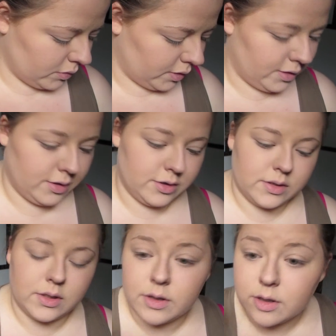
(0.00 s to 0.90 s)
And
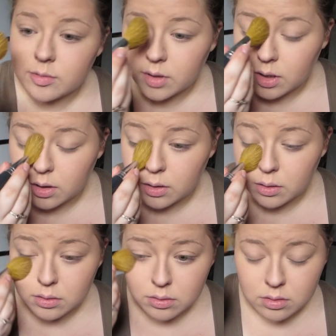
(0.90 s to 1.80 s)
just underneath my
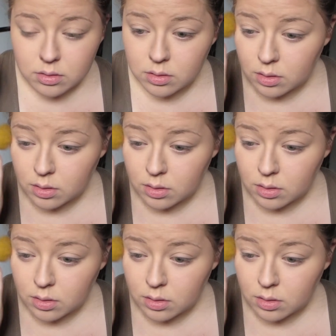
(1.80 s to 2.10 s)
eyes.